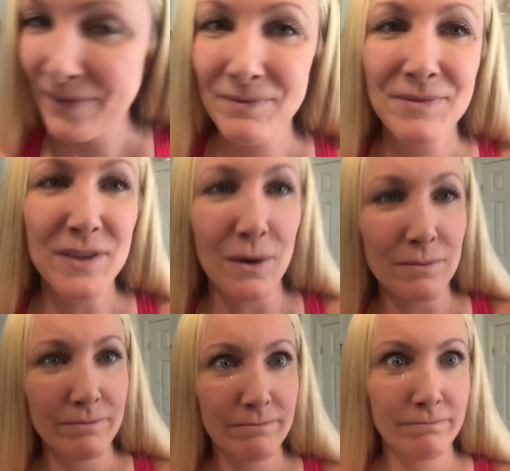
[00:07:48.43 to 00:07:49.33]
So,
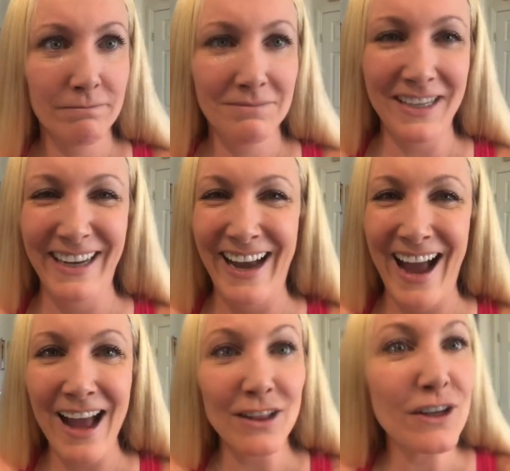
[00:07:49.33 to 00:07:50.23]

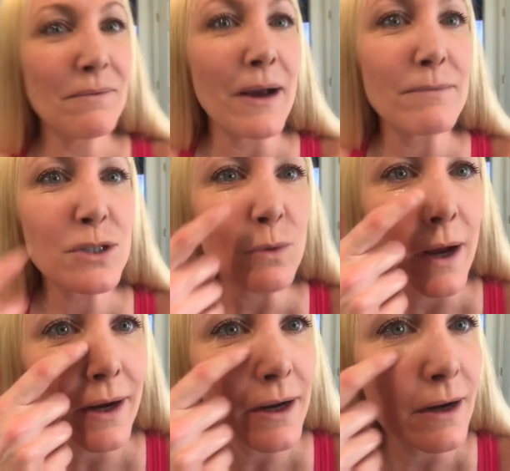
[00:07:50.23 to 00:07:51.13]
look at me. I'm
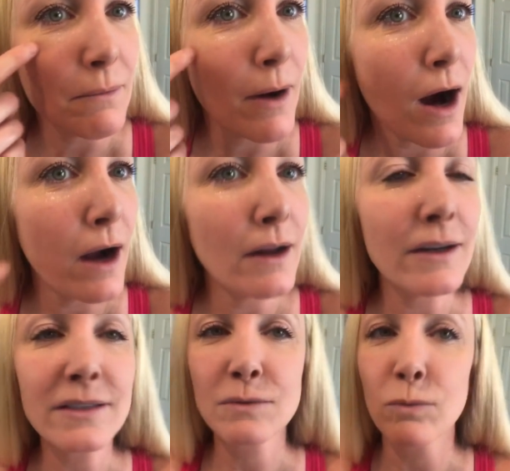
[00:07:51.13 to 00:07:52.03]
sweating. I'm hot.
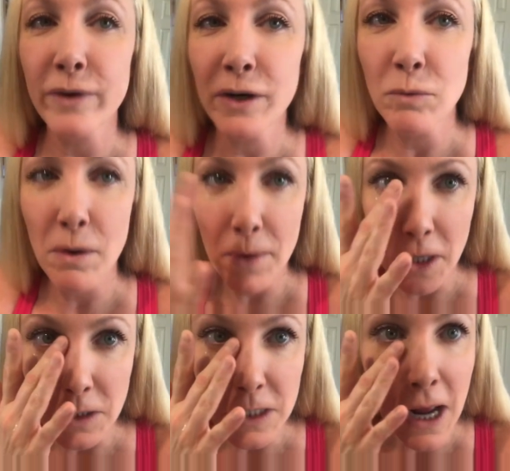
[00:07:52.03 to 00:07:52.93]
It's very warm in
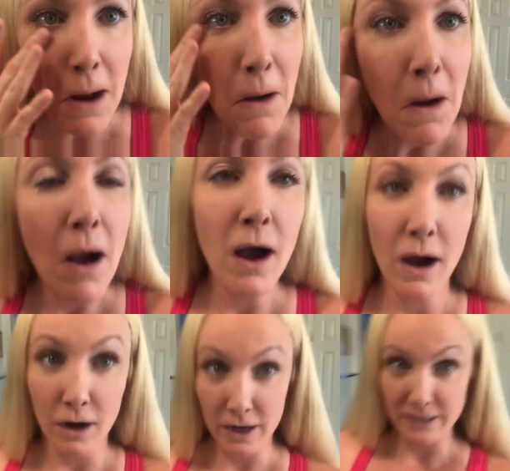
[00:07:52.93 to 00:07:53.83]
here today.
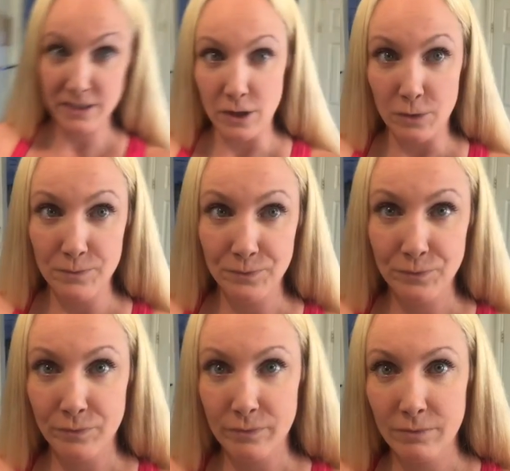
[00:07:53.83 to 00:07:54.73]
All right. So,
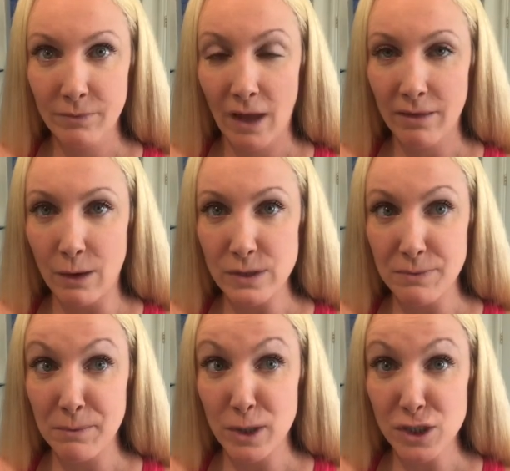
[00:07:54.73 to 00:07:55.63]
that was
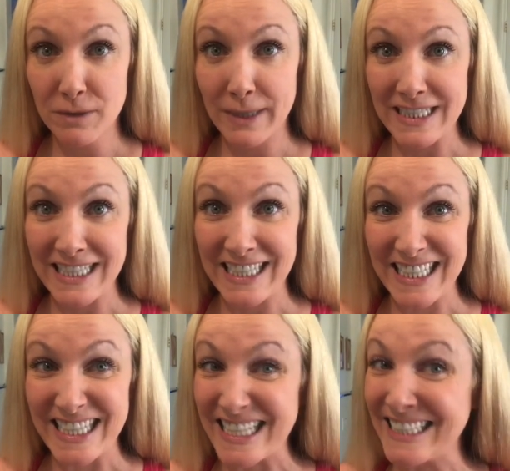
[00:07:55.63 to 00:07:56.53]
me brushing my
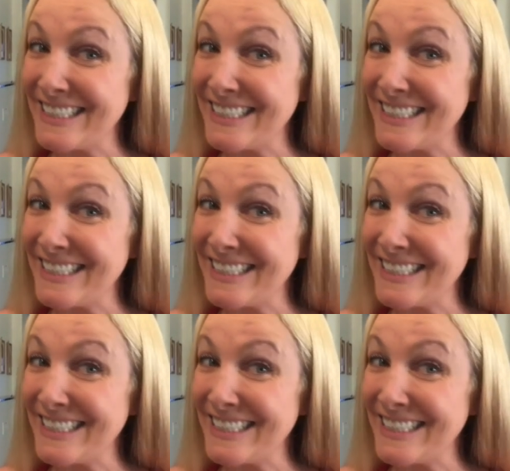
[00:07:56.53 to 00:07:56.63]
teeth.